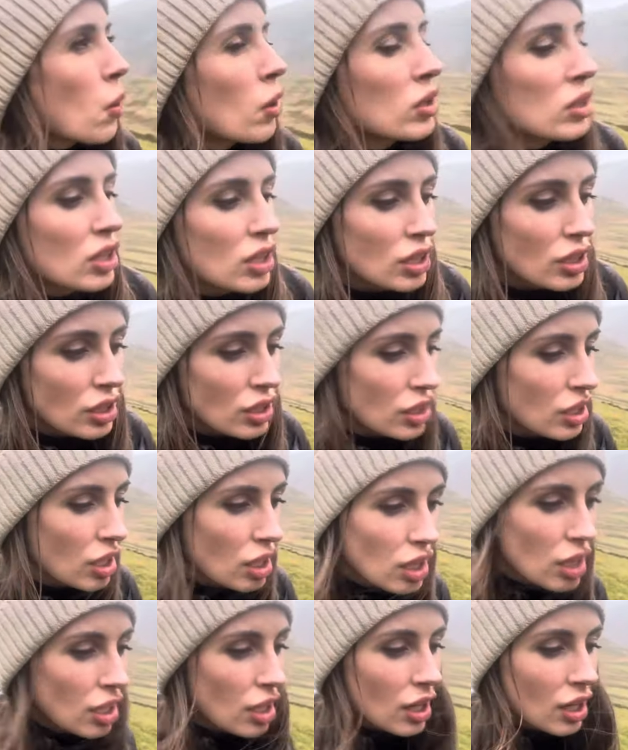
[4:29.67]
just
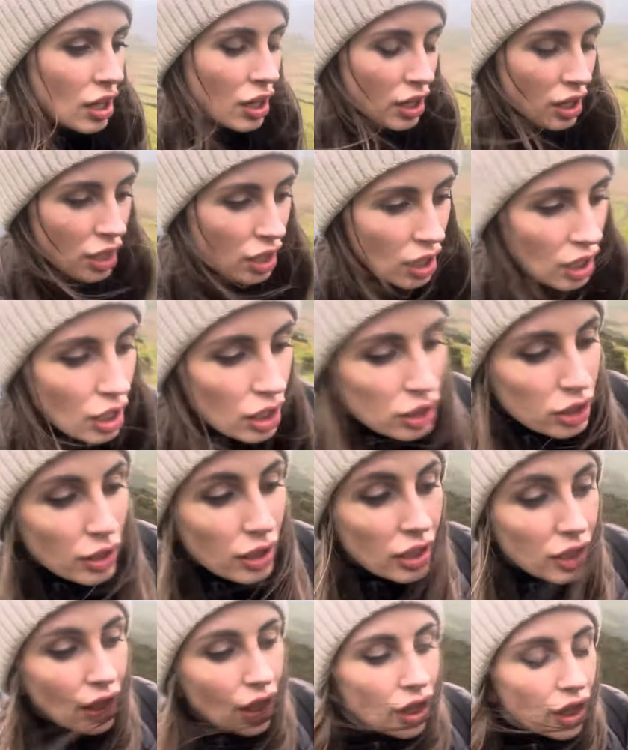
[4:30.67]

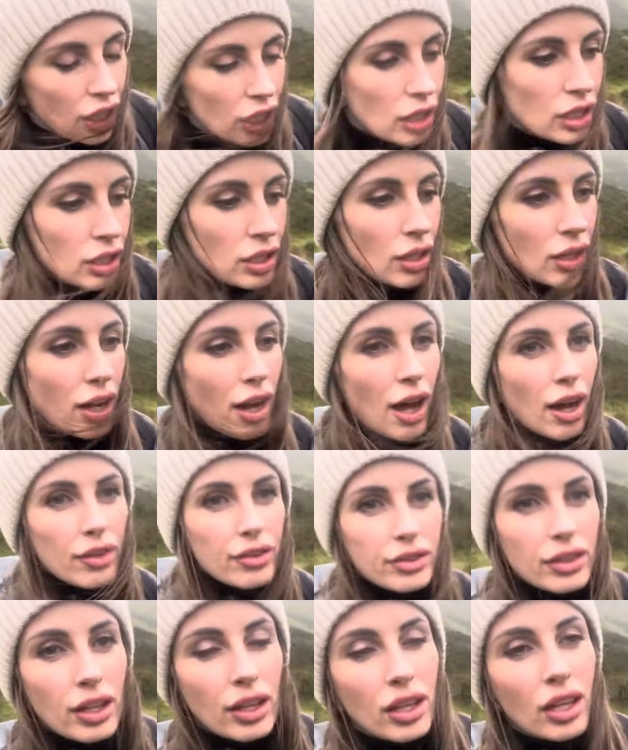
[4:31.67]
doing the things you love,
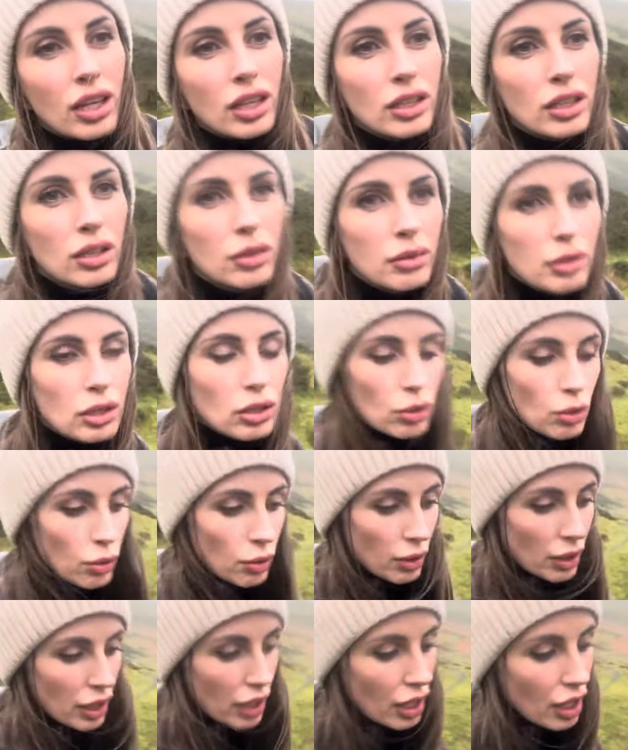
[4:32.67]
the things you
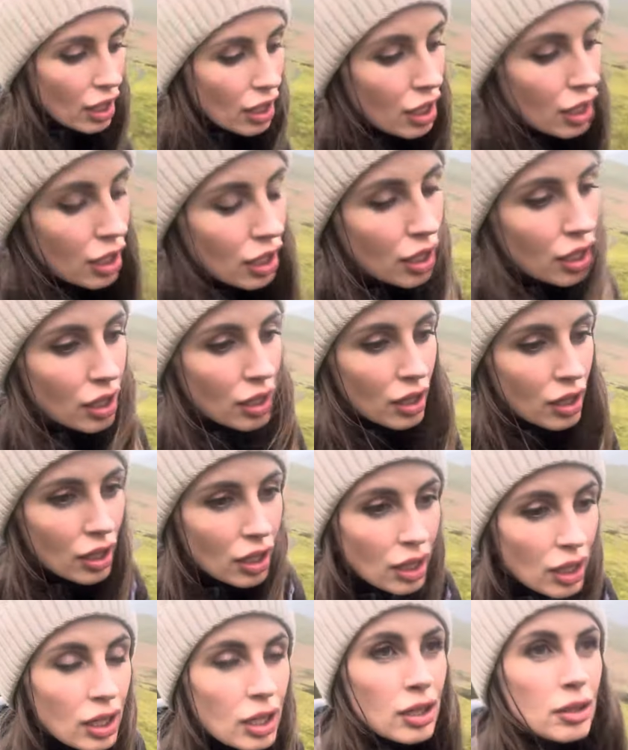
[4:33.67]
enjoy,
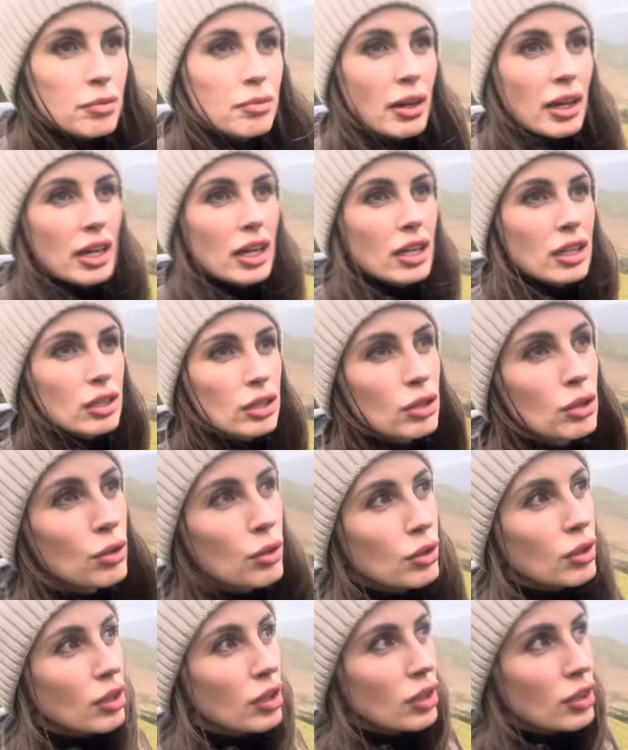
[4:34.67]
making sure
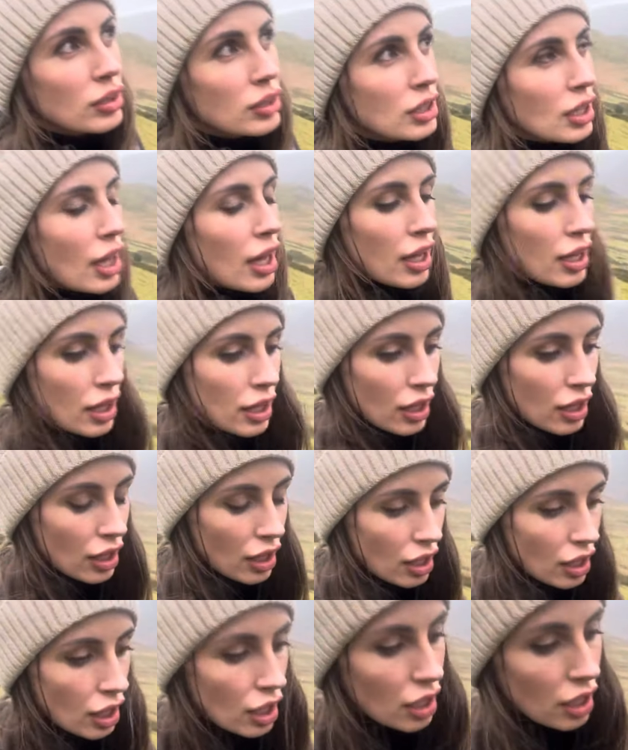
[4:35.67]
that you stay
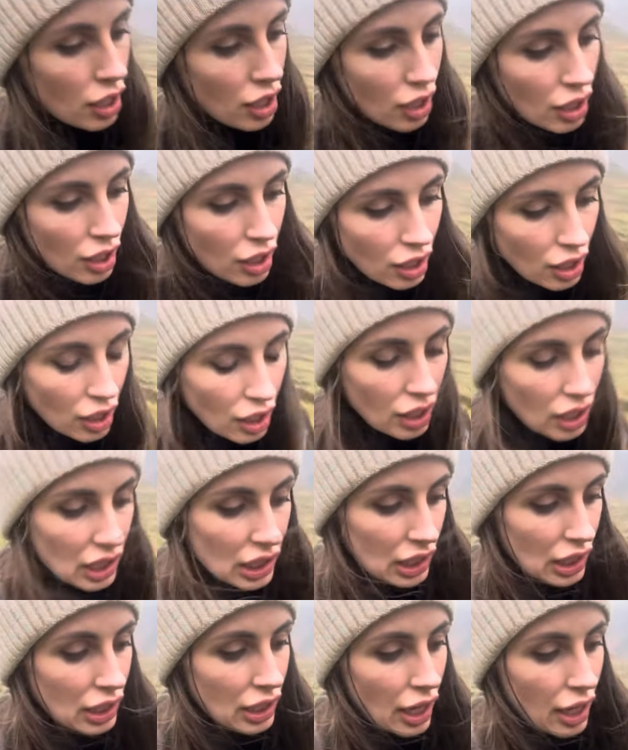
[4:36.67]

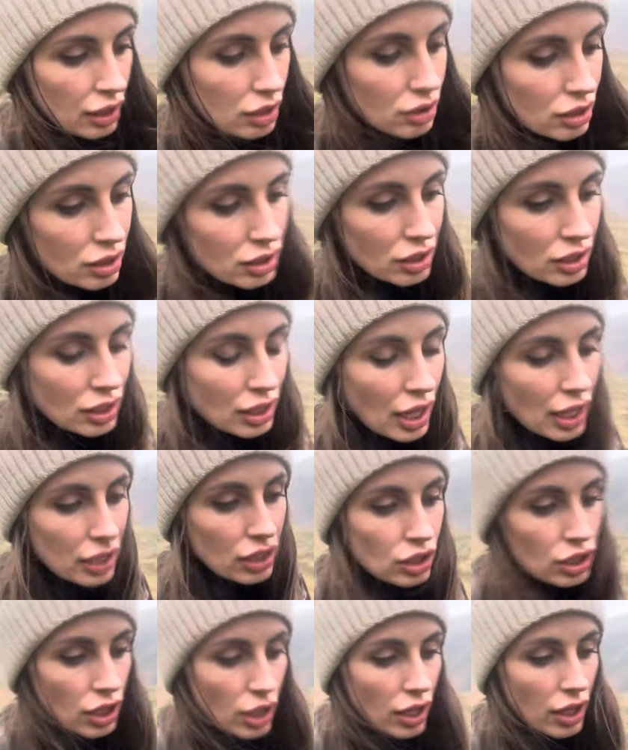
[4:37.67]
connected to
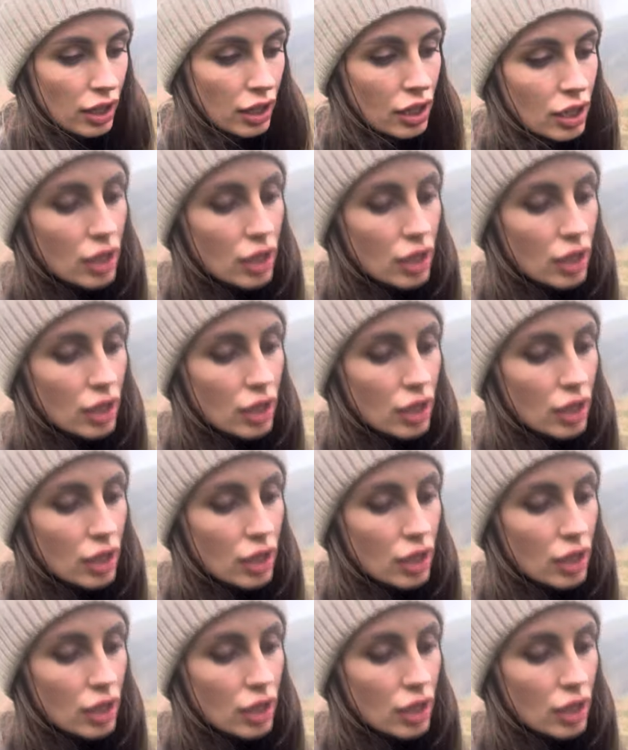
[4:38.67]
nature.